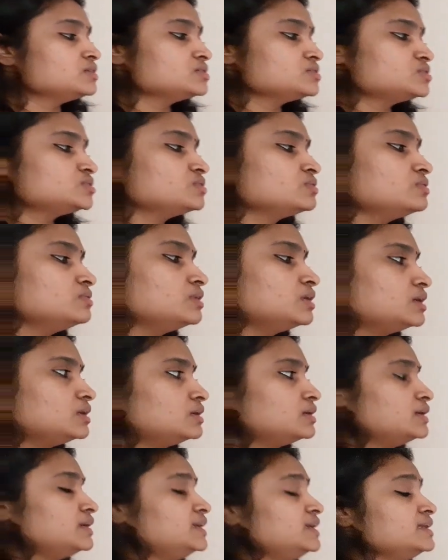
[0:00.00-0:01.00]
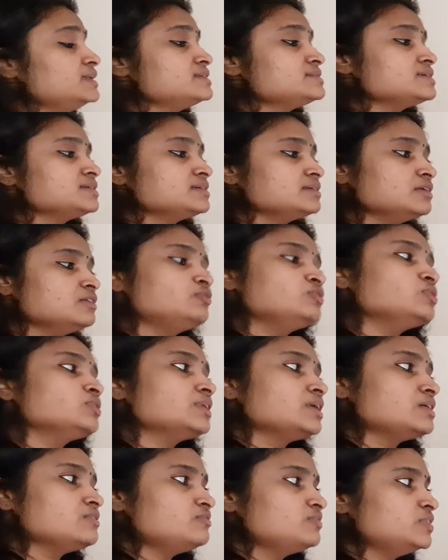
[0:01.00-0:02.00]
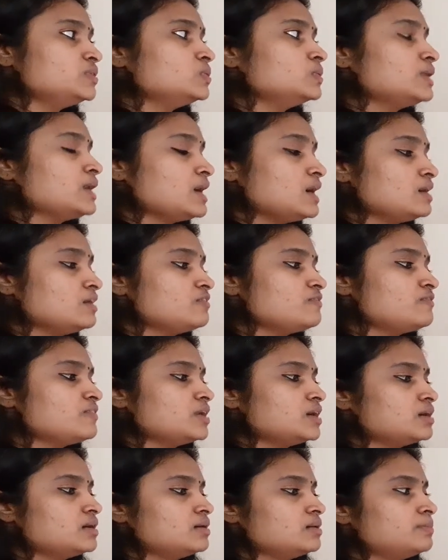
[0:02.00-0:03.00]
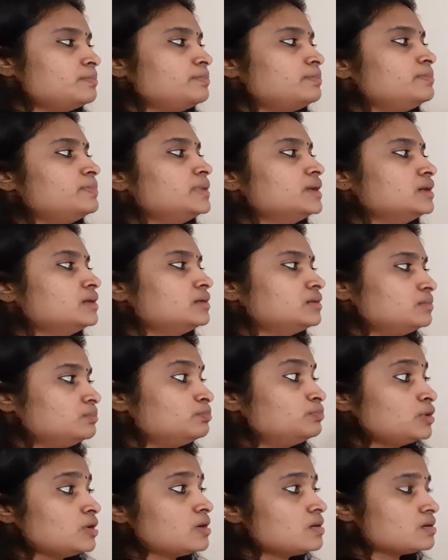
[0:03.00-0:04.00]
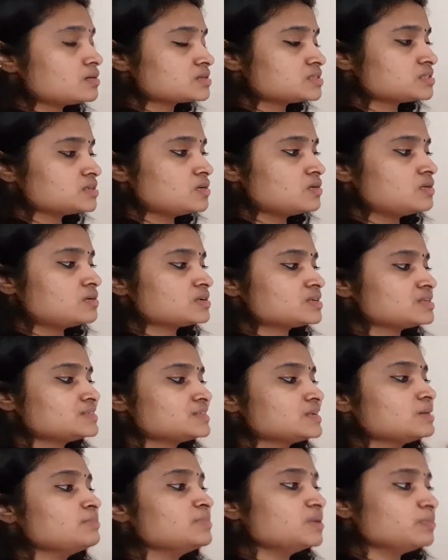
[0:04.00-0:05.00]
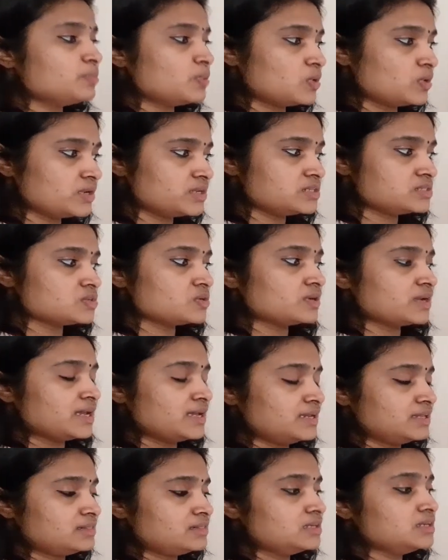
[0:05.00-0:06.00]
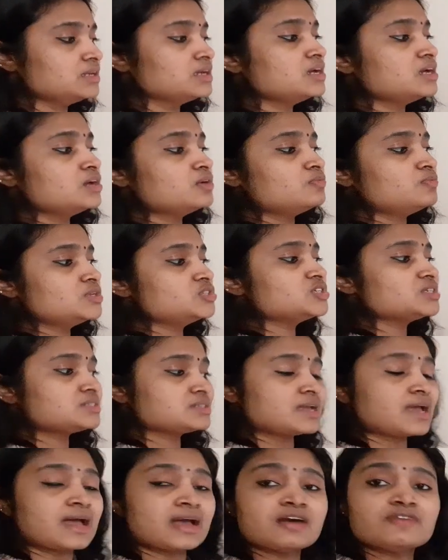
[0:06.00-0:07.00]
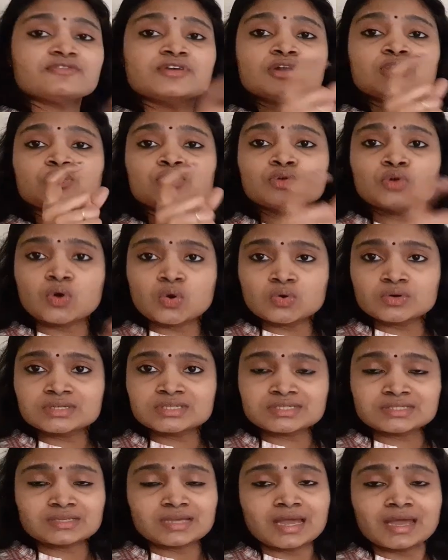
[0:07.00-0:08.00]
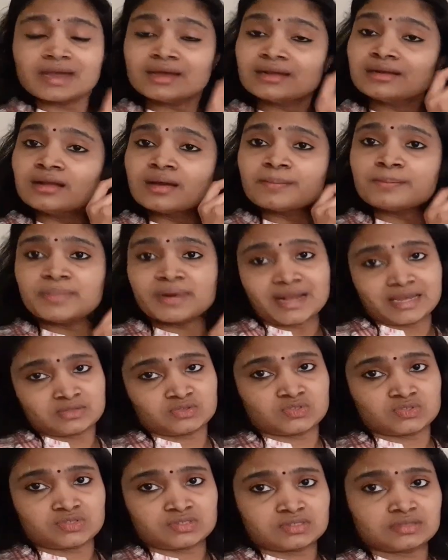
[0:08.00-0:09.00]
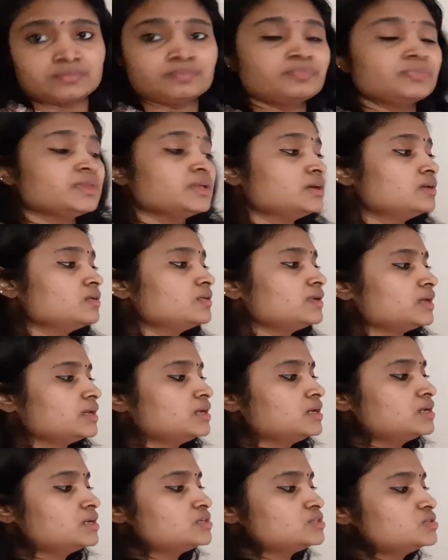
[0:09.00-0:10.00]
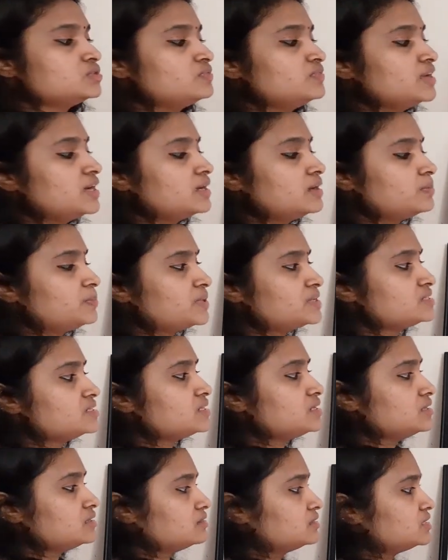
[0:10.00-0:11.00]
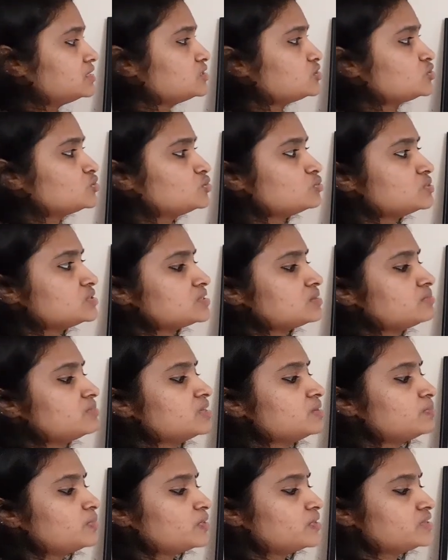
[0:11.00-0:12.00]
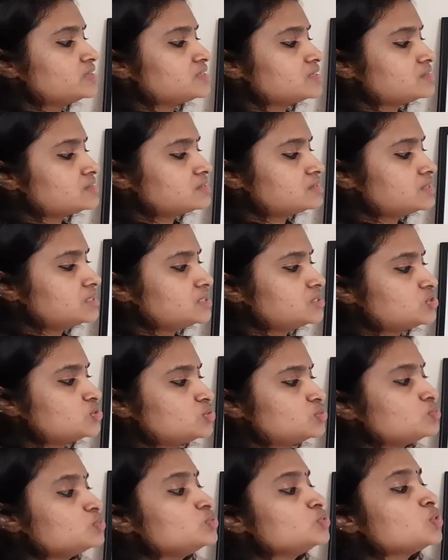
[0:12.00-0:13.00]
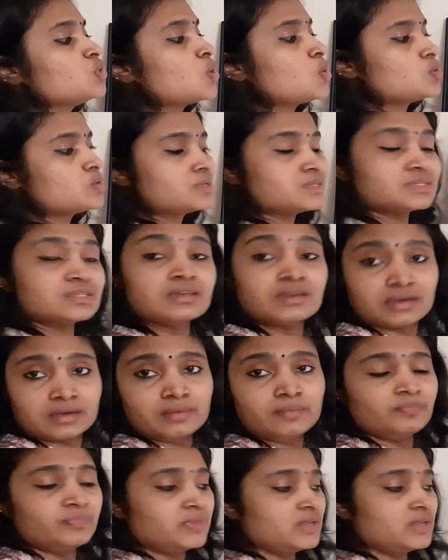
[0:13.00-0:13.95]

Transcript: So uh, in signal flow graph, we don't have um, uh, blocks or summing points or anything. We just have nodes and branches. Okay, so we are representing these two summing points as these two nodes here.